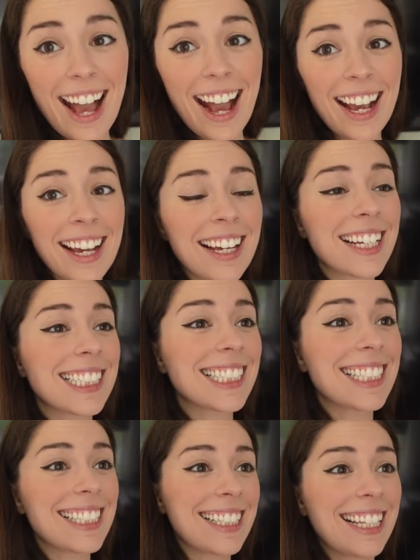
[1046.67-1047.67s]

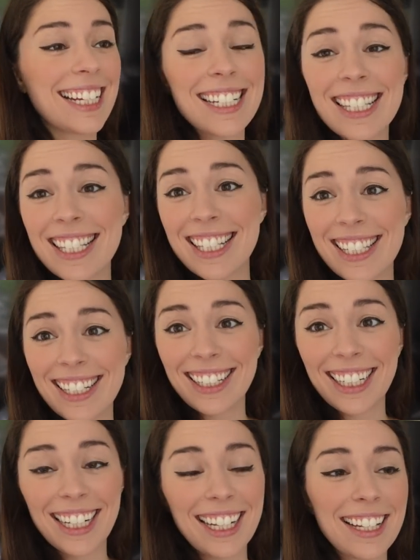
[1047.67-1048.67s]
And this
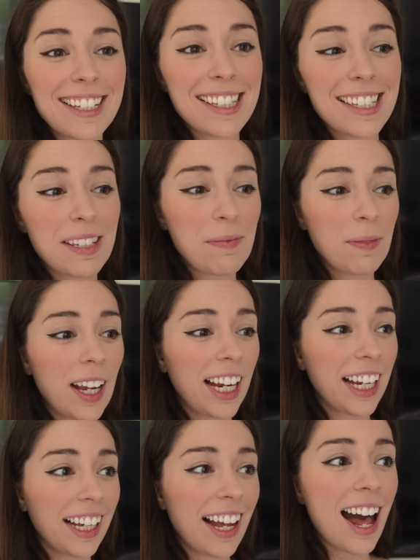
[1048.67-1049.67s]
is
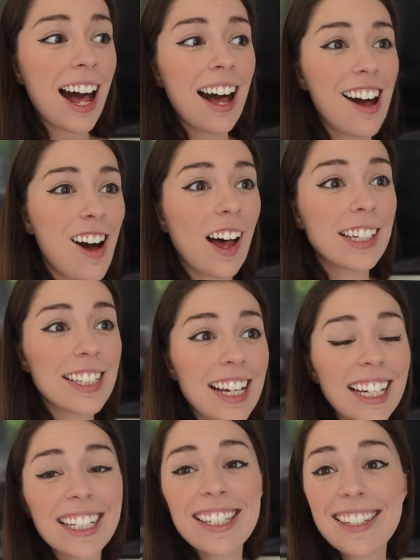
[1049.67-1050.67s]
me uh, on
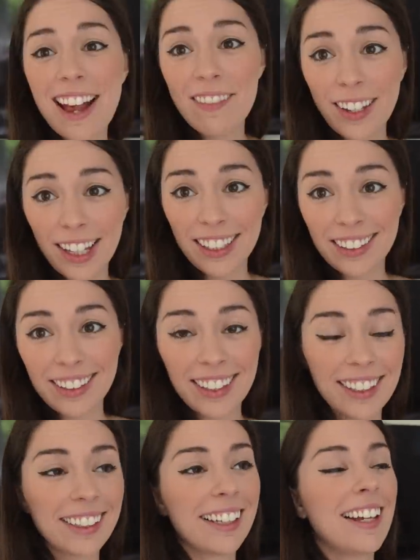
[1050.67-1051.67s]
day seven.
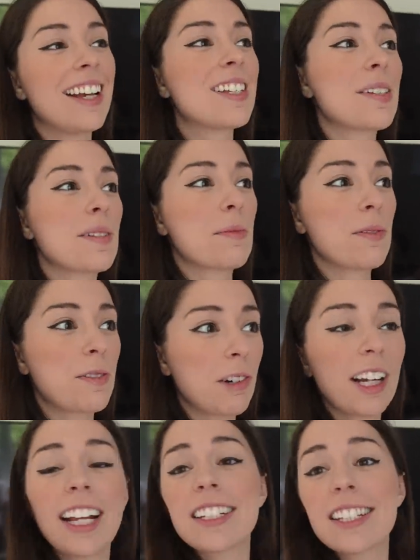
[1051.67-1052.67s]
So it's been
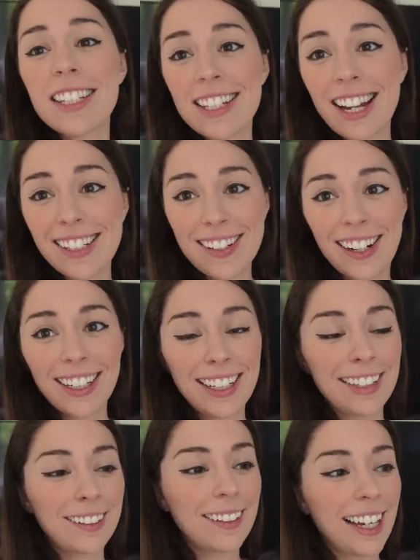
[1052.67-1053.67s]
four days since I saw
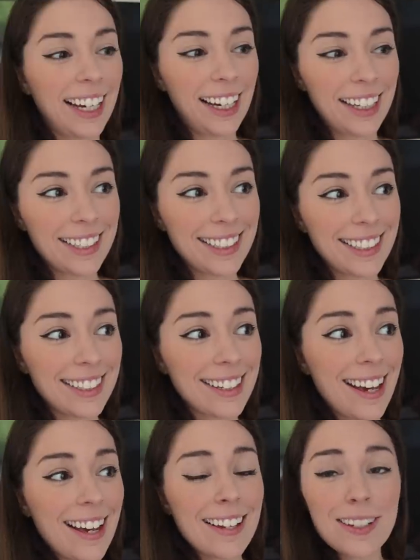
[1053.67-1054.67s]
you, and
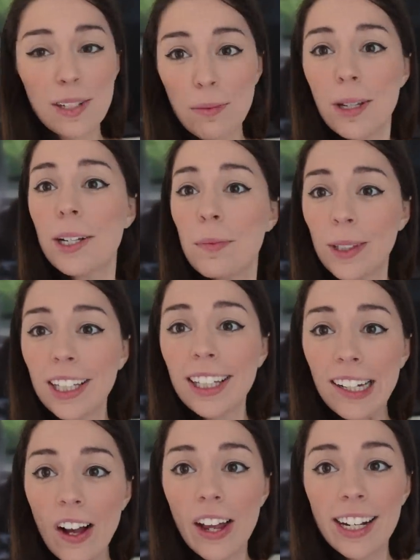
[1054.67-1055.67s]
to be
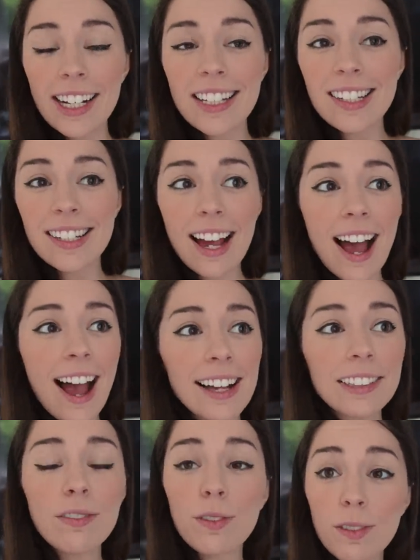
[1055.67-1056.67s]
completely honest, I
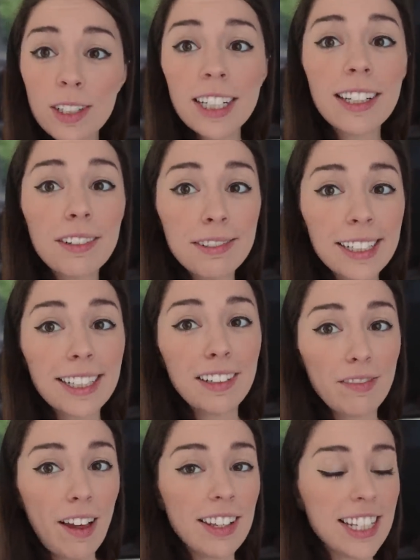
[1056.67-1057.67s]
have really, really
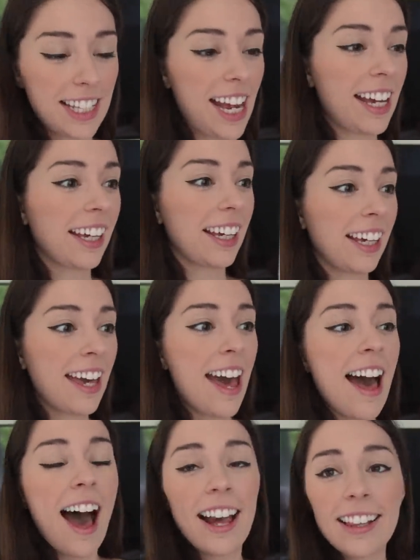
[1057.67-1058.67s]
felt sick.
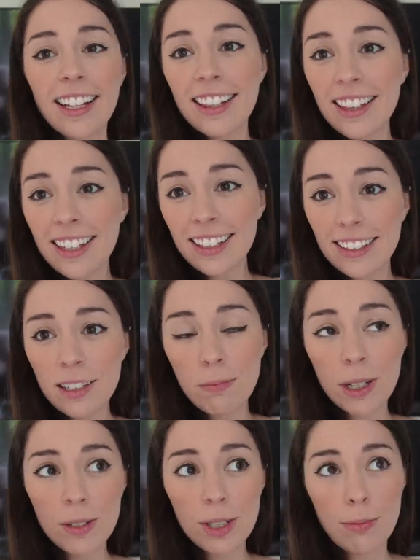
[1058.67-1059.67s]
I think the thing that's
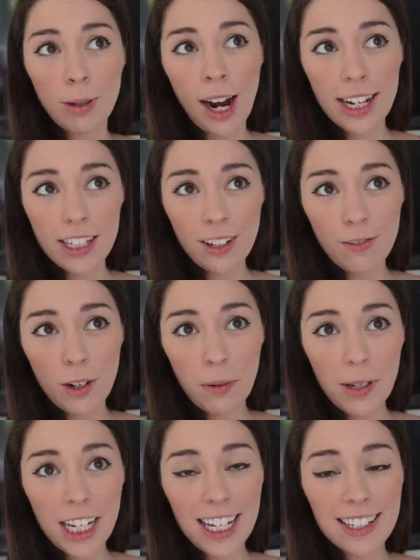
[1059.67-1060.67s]
most surprising for
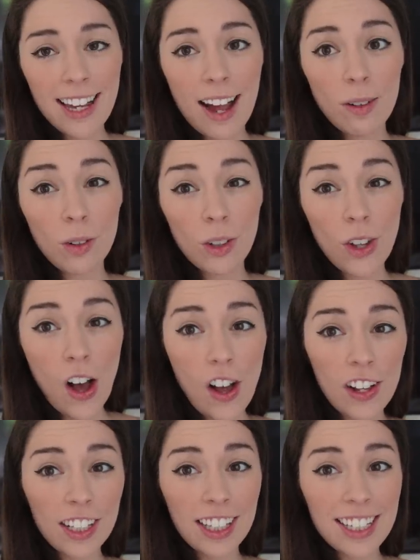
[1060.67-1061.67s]
me is how
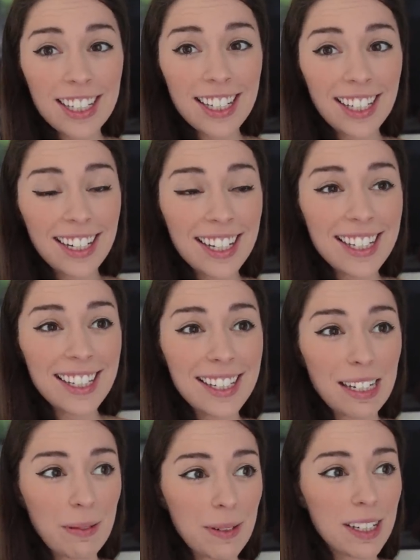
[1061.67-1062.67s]
long this sickness
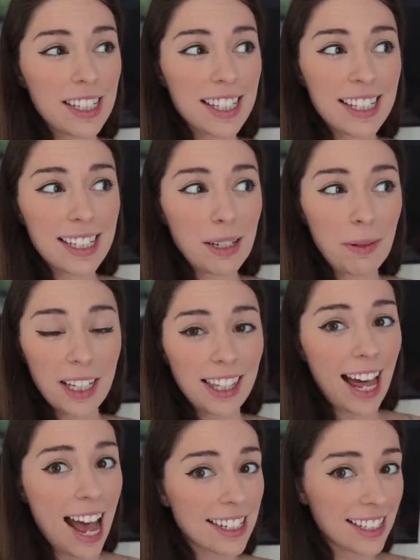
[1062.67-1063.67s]
seems to be
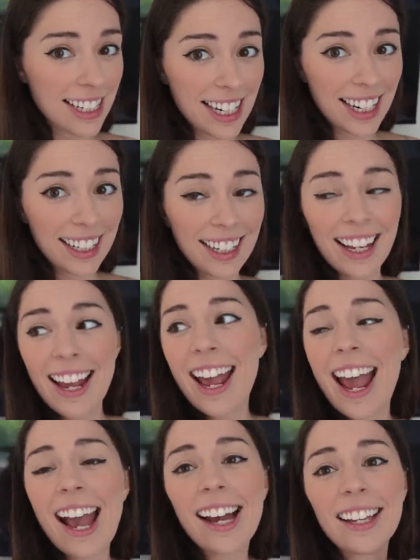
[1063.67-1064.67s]
lasting.
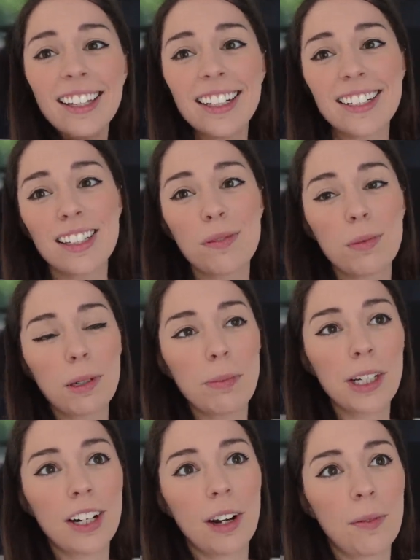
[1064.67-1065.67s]
Allie is, would
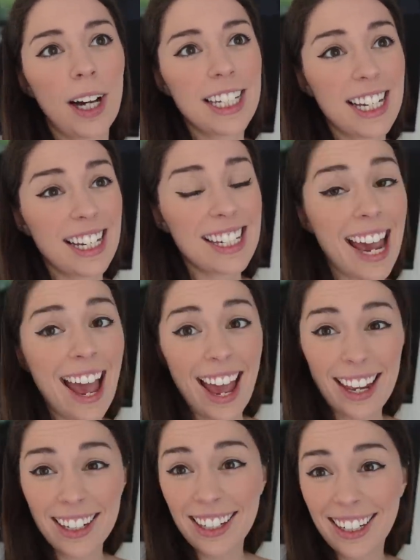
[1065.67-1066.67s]
be on, what, day
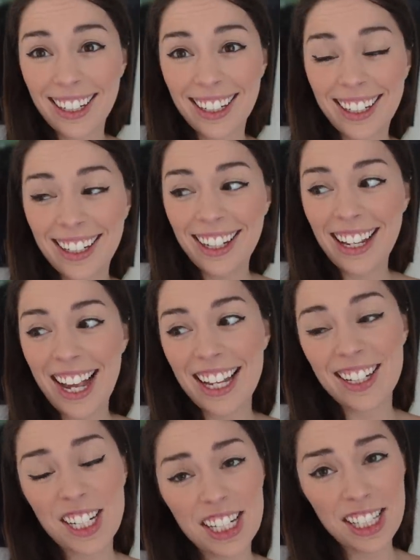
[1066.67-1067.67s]
10?
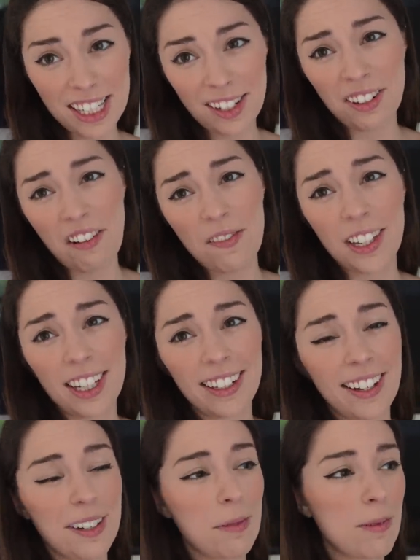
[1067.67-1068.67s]
And she's still not feeling
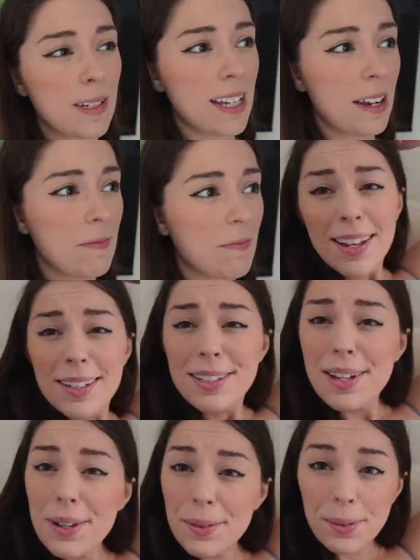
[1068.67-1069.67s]
100%.
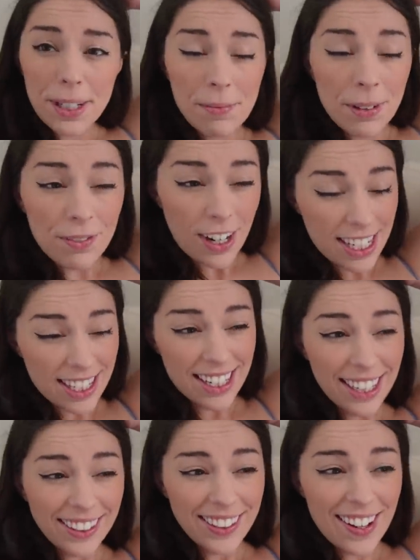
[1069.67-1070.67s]
So we've been
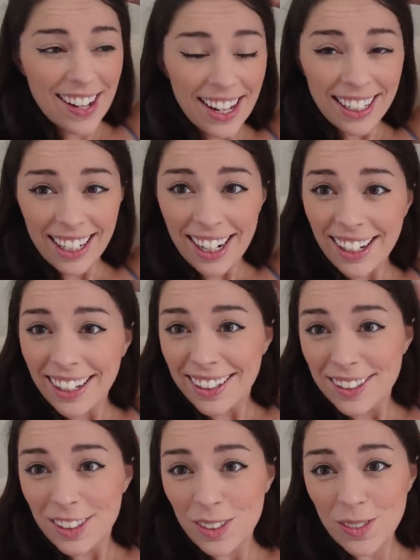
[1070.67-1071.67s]
resting a lot
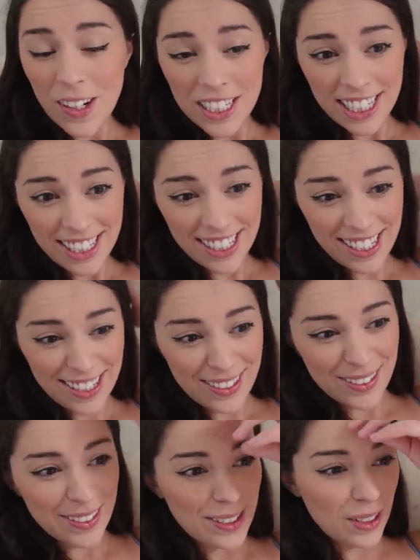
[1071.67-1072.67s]
and watching
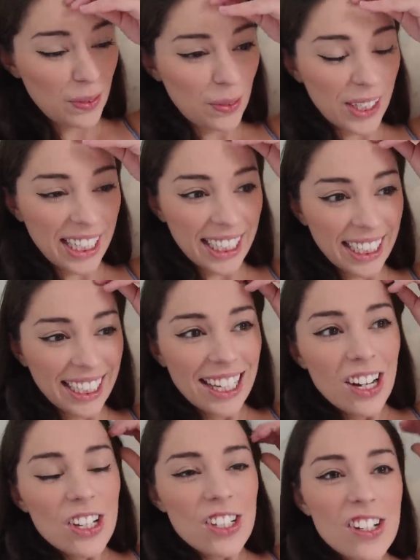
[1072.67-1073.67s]
shows. We
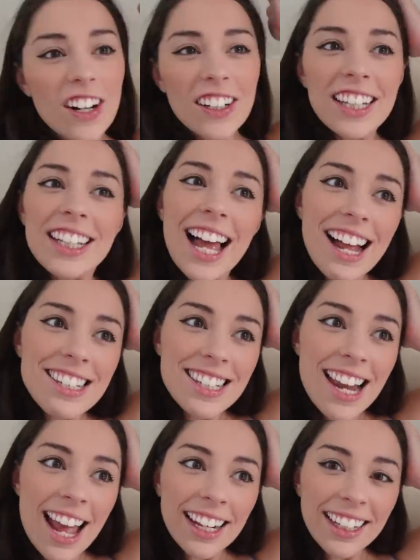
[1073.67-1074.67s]
started last
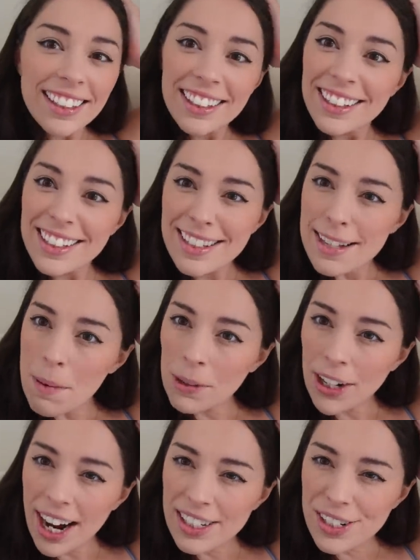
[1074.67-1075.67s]
night, The
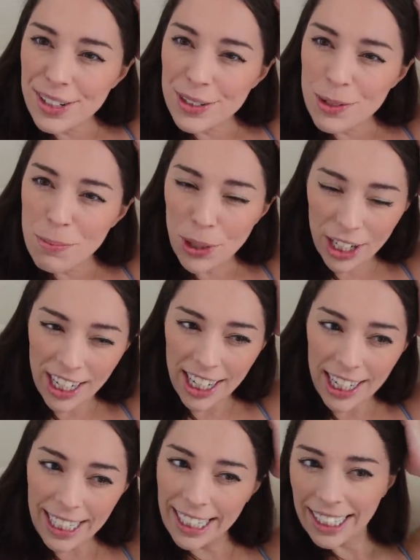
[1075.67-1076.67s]
Summer I Turned
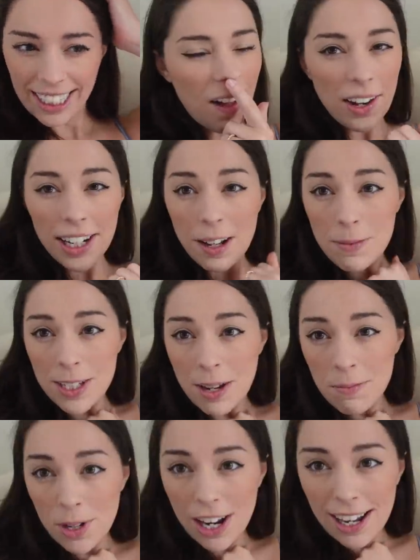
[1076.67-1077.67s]
Pretty on
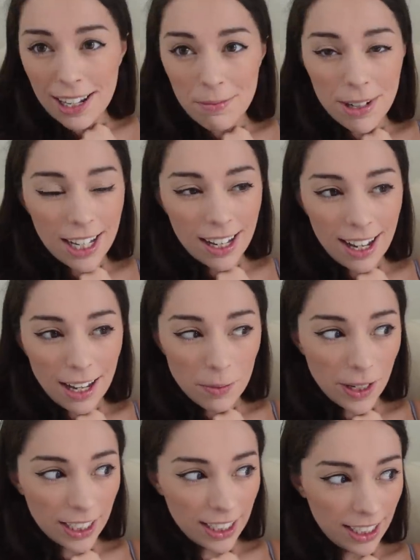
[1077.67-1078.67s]
Amazon Prime. I'm
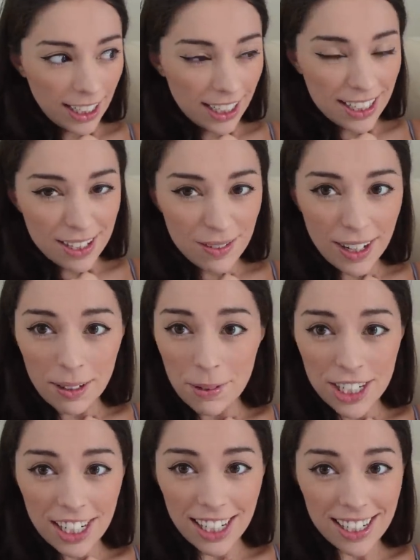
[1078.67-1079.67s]
liking it. It's very
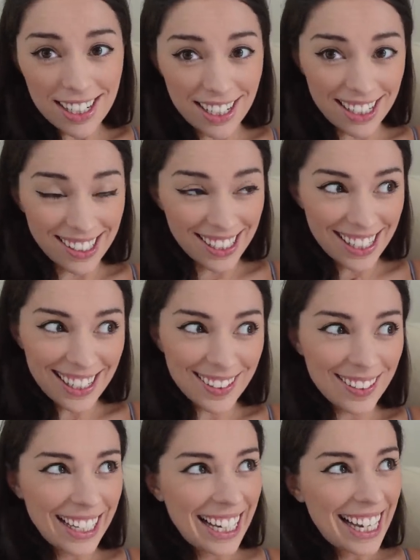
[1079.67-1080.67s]
much like a teen
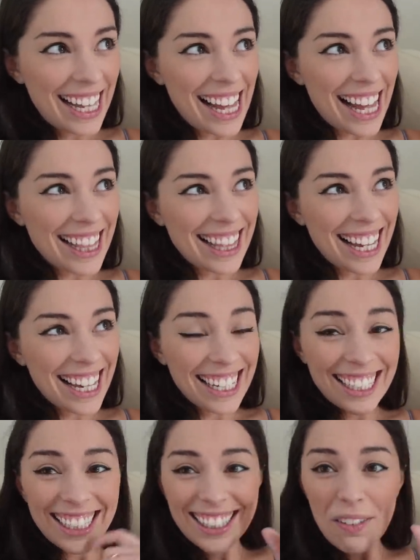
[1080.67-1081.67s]
show. And
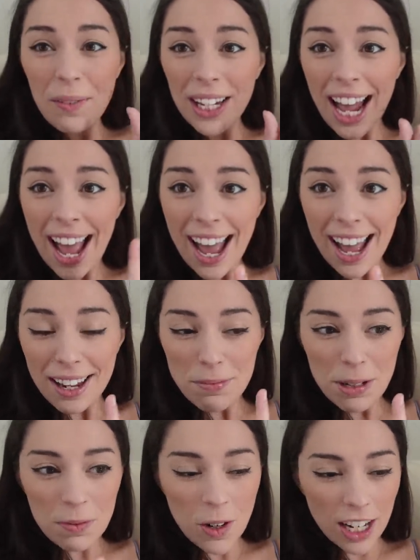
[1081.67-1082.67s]
then we had
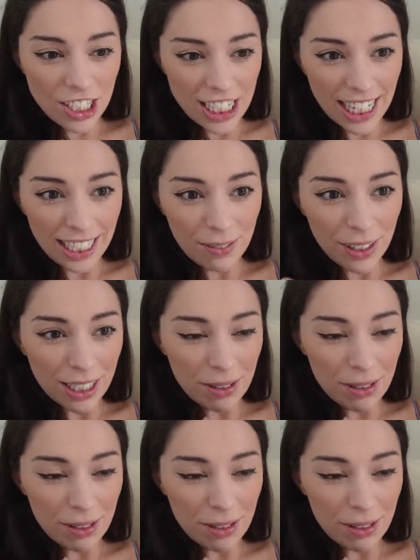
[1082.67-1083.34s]
been watching and we're